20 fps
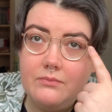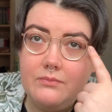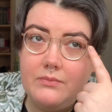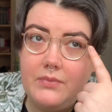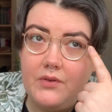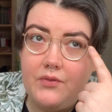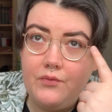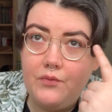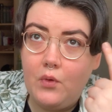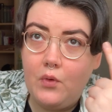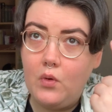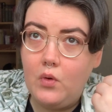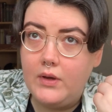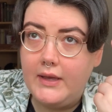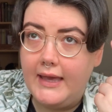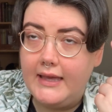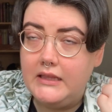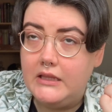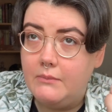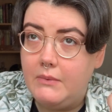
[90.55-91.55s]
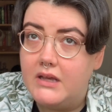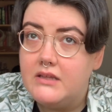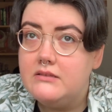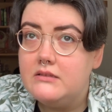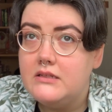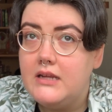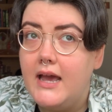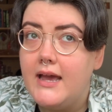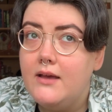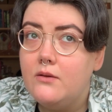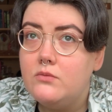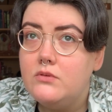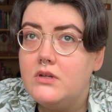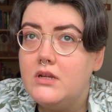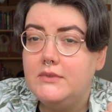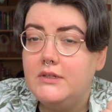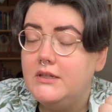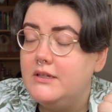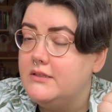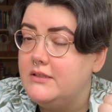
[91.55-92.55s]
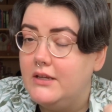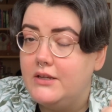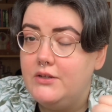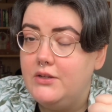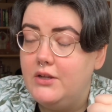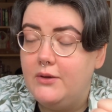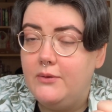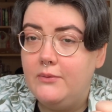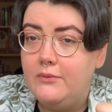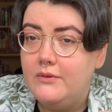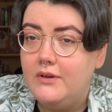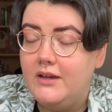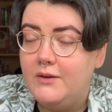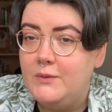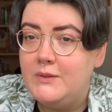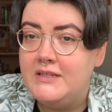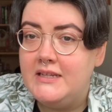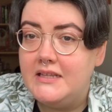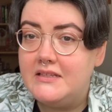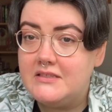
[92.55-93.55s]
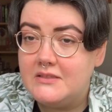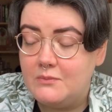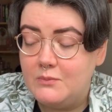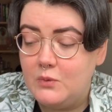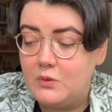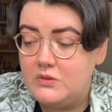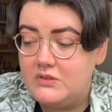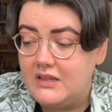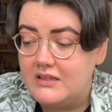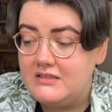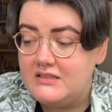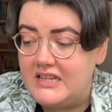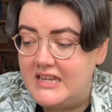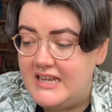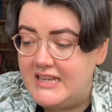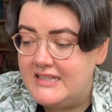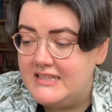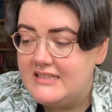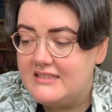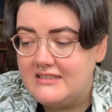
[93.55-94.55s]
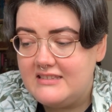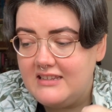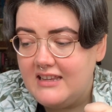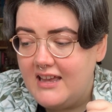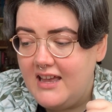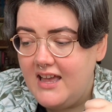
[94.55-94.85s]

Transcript: before getting the bus down because I knew I would need some more sustenance.